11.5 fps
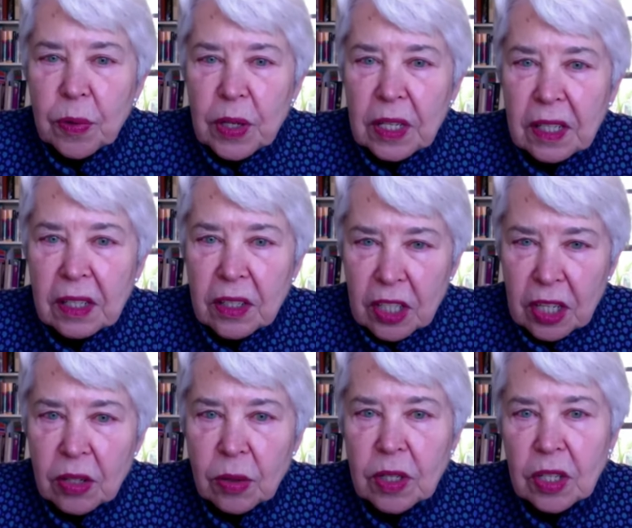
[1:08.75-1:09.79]
we
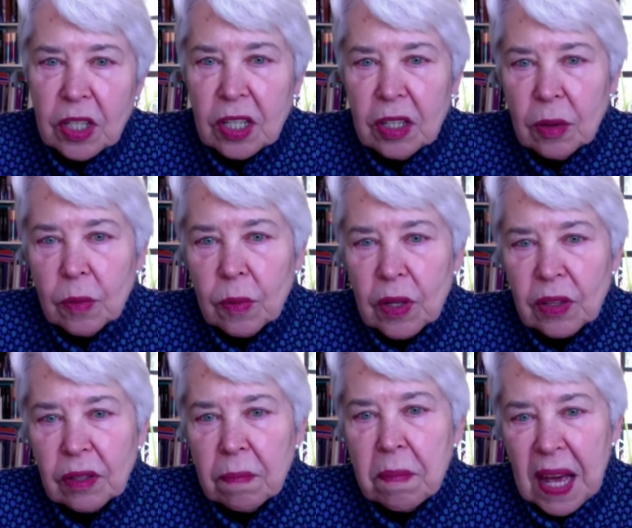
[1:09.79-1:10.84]
continue to deal with
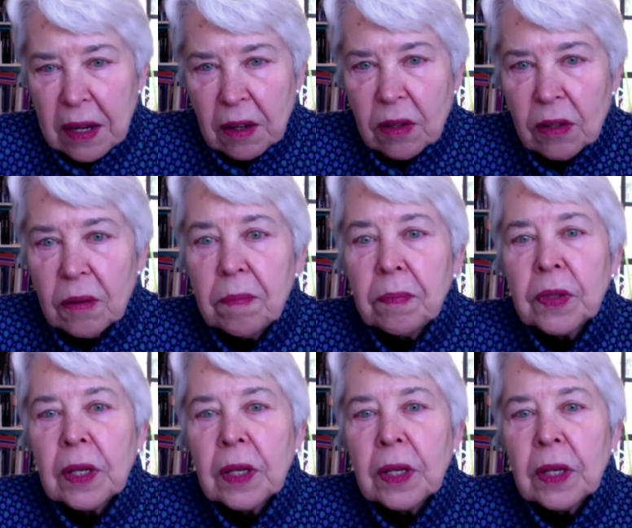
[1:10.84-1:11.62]
the medical